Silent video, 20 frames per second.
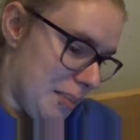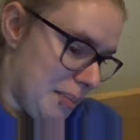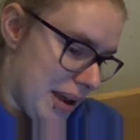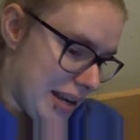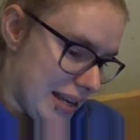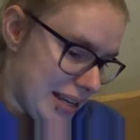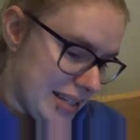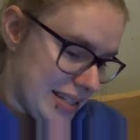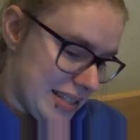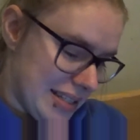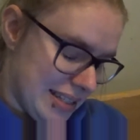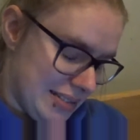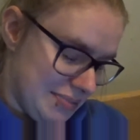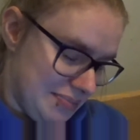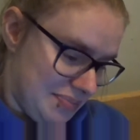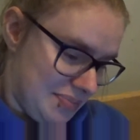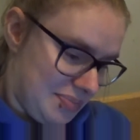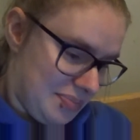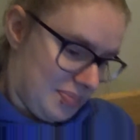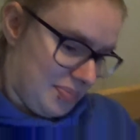I'm editing.
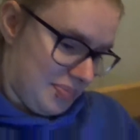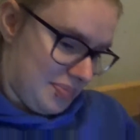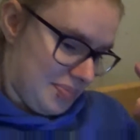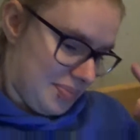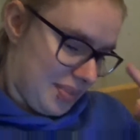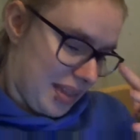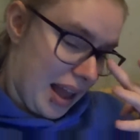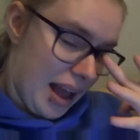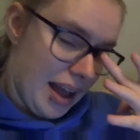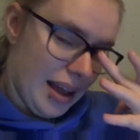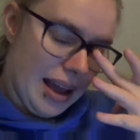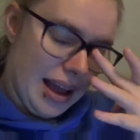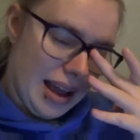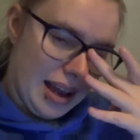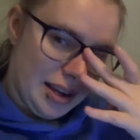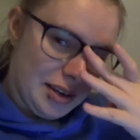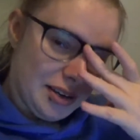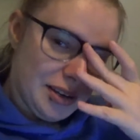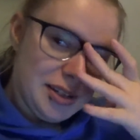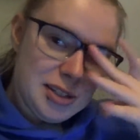
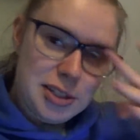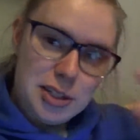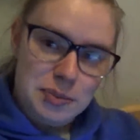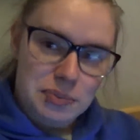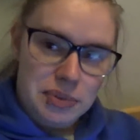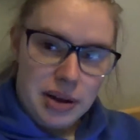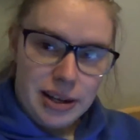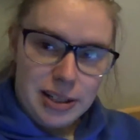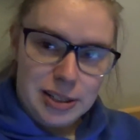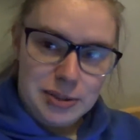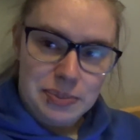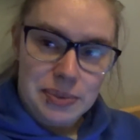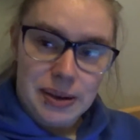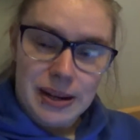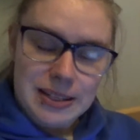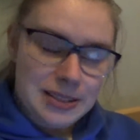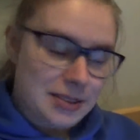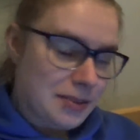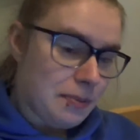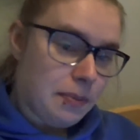Again, surprise,
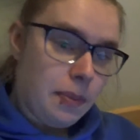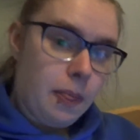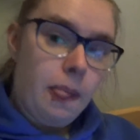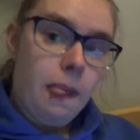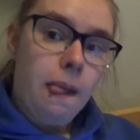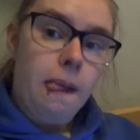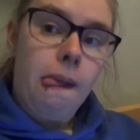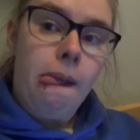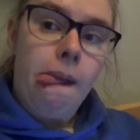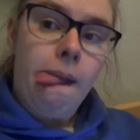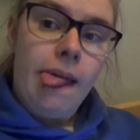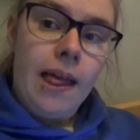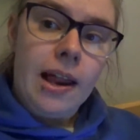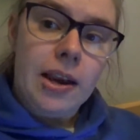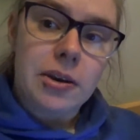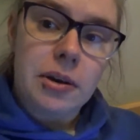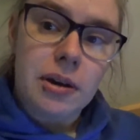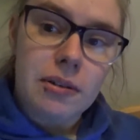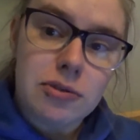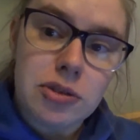surprise.
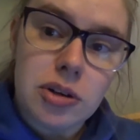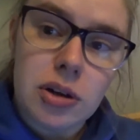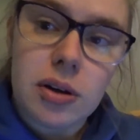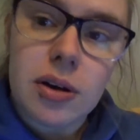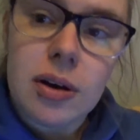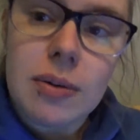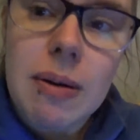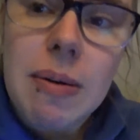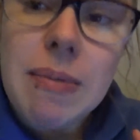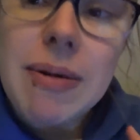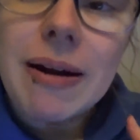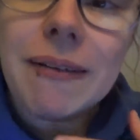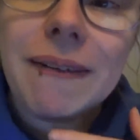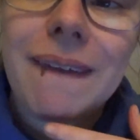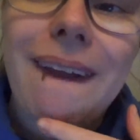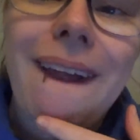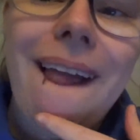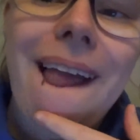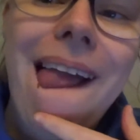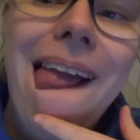Do I have chocolate in my
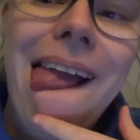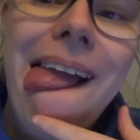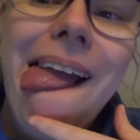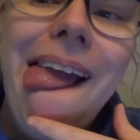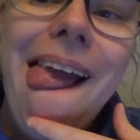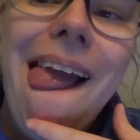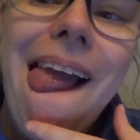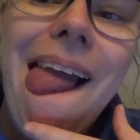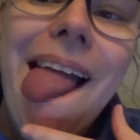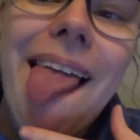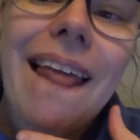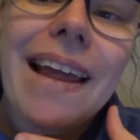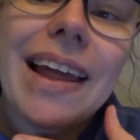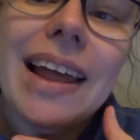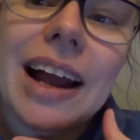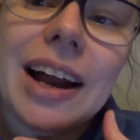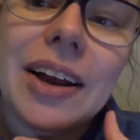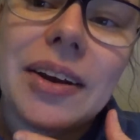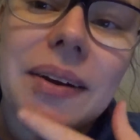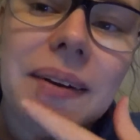mouth?
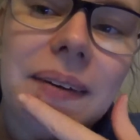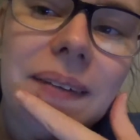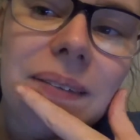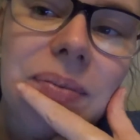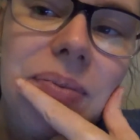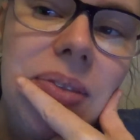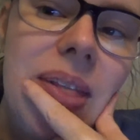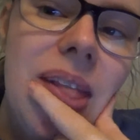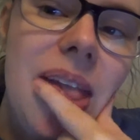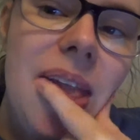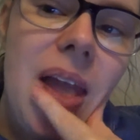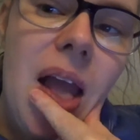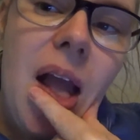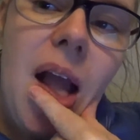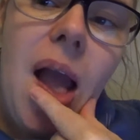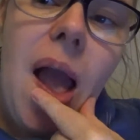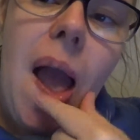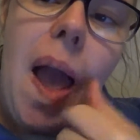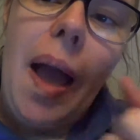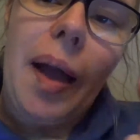Yeah, I do.
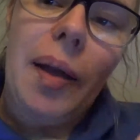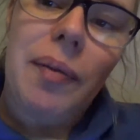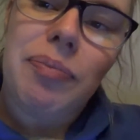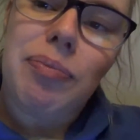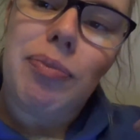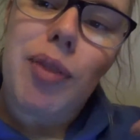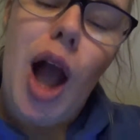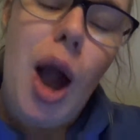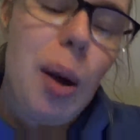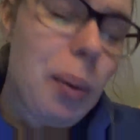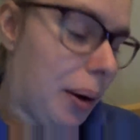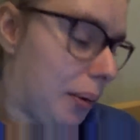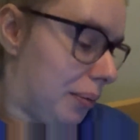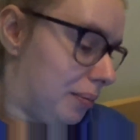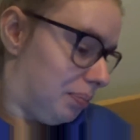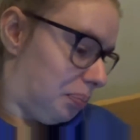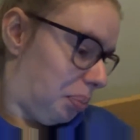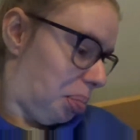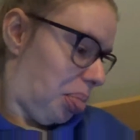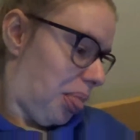Oh
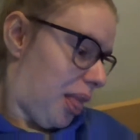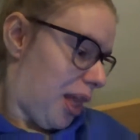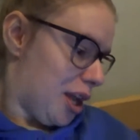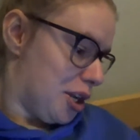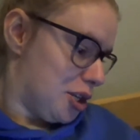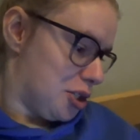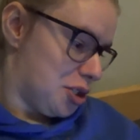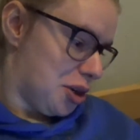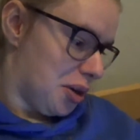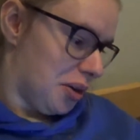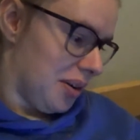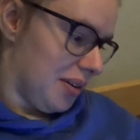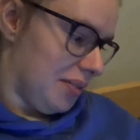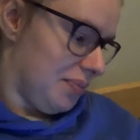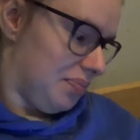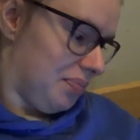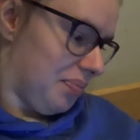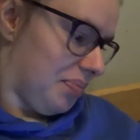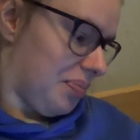well it's chocolate.